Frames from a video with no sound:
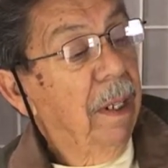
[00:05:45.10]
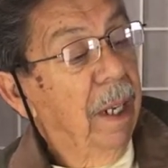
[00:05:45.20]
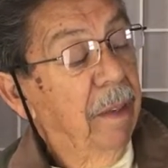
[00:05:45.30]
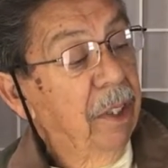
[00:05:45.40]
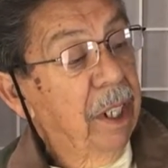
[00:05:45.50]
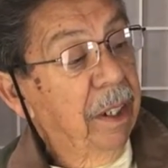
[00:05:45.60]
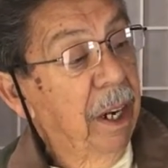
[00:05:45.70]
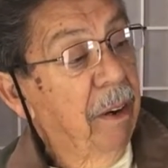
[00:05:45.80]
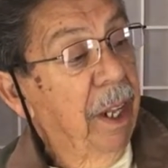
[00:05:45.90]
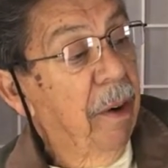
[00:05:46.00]
And if we take the
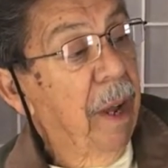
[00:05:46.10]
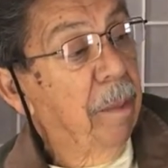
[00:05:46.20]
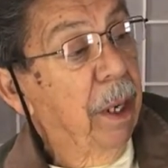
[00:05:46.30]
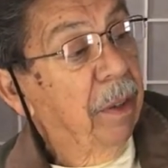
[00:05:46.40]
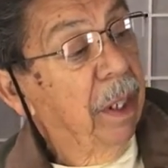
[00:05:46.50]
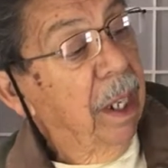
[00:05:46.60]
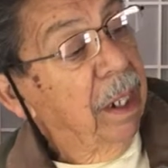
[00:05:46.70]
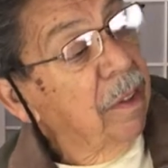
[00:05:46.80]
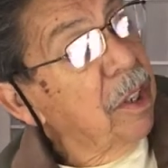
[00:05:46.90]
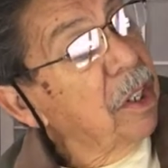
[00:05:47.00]
air layer right about there, that
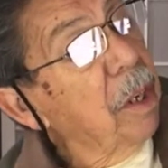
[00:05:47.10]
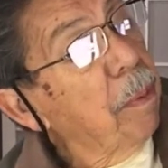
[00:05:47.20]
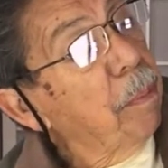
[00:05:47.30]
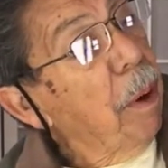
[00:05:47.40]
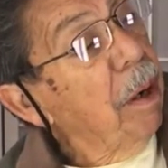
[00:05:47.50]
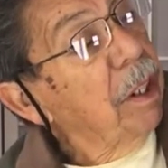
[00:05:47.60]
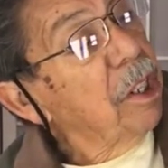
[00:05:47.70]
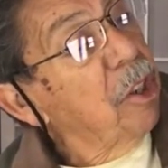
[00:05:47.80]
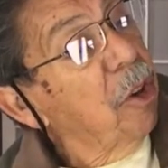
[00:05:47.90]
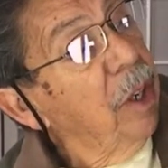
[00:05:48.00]
gives us this upper part of
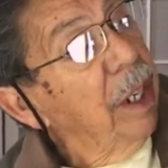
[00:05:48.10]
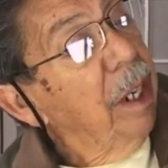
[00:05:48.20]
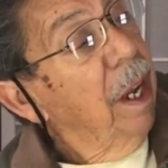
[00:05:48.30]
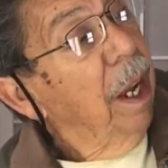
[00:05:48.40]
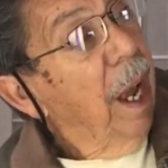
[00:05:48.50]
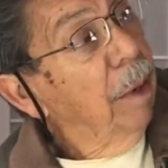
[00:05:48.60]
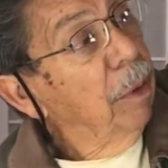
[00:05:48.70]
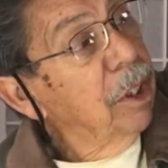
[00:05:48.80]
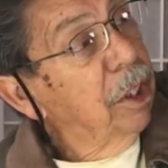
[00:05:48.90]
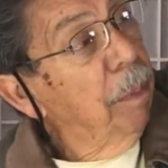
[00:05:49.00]
this tree. And we'll
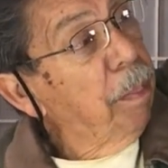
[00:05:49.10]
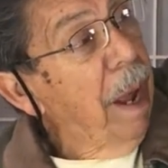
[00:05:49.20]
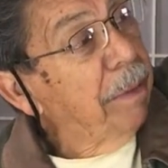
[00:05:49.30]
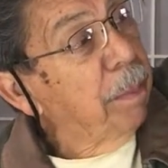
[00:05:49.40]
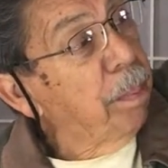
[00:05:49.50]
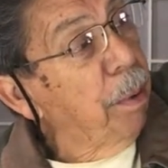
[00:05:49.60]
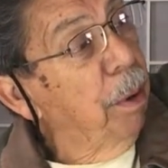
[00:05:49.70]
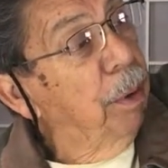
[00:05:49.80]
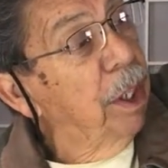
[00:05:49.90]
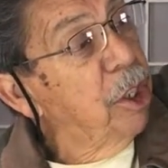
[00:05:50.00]
still have to
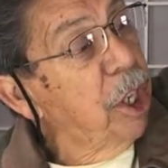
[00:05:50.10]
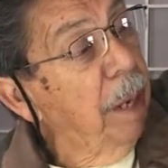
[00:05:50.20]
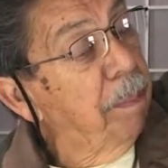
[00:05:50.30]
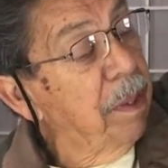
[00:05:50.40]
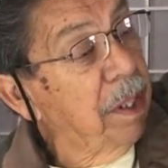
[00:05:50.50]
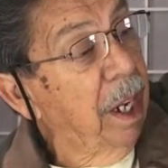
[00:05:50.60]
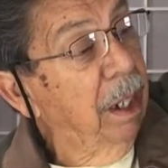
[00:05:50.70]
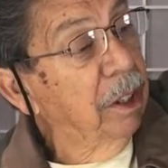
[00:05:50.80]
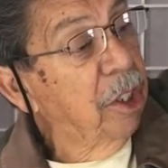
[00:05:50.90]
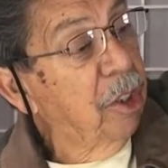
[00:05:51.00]
prune and shape and style
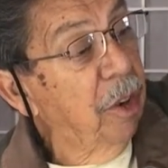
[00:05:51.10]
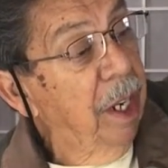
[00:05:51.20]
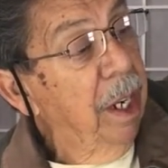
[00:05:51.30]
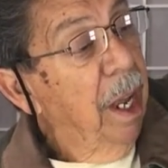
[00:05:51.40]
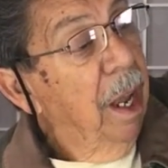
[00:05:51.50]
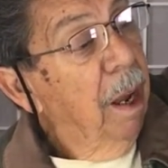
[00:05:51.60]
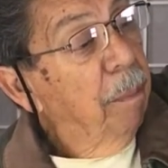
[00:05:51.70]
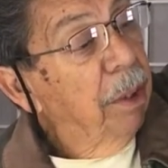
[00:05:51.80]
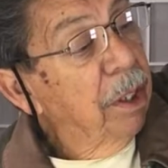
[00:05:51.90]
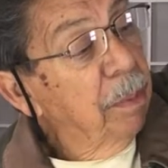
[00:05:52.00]
this tree,
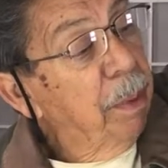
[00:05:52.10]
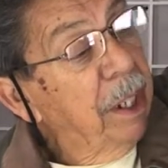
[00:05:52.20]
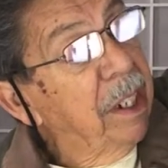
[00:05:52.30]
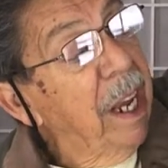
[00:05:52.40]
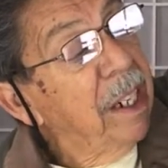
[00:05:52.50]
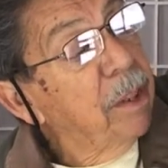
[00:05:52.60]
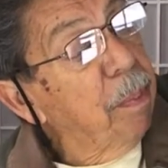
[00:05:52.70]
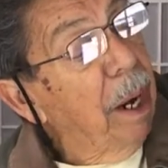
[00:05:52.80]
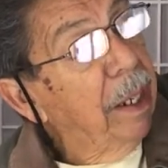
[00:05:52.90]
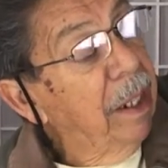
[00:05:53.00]
but there's a big dead
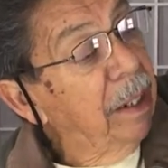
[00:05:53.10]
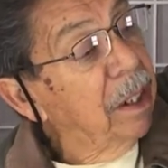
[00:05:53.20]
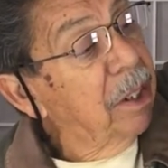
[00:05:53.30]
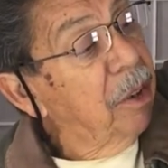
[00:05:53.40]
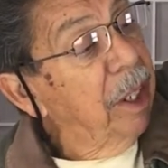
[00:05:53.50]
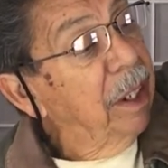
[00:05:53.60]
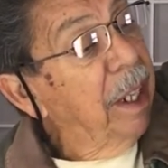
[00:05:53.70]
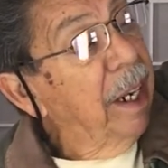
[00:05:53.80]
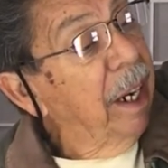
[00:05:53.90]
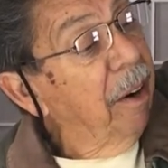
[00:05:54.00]
spot in this tree, a
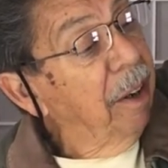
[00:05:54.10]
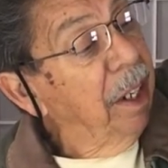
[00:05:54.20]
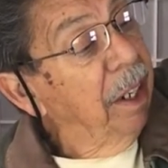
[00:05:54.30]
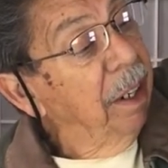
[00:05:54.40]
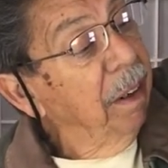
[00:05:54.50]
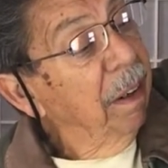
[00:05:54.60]
dead area here.